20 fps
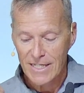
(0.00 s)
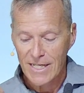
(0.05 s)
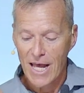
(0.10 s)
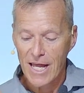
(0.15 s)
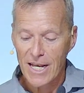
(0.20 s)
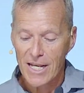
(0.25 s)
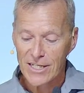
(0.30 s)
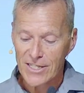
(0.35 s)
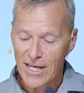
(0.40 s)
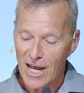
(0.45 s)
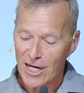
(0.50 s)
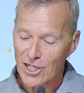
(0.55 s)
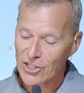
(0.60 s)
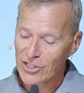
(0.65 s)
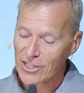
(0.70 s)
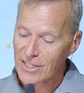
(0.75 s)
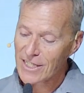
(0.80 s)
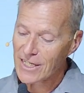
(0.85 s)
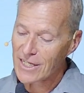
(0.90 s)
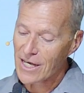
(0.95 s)
And it's
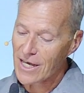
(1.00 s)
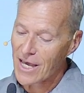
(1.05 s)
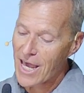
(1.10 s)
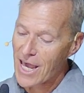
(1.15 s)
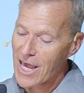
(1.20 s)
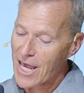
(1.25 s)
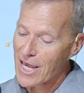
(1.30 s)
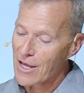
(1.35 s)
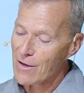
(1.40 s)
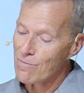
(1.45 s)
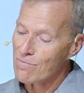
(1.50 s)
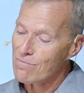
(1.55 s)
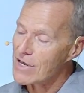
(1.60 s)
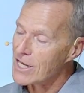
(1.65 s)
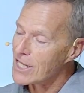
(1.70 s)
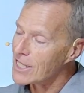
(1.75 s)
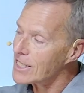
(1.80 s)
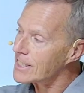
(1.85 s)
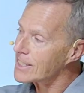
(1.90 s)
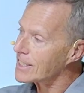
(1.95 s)
actually a
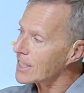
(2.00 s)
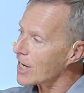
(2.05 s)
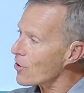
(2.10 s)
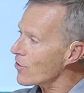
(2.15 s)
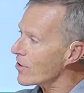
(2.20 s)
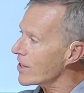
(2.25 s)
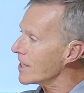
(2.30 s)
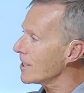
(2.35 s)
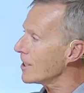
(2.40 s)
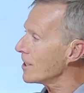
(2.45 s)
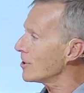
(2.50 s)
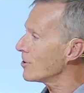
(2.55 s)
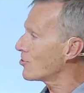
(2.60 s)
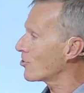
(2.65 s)
military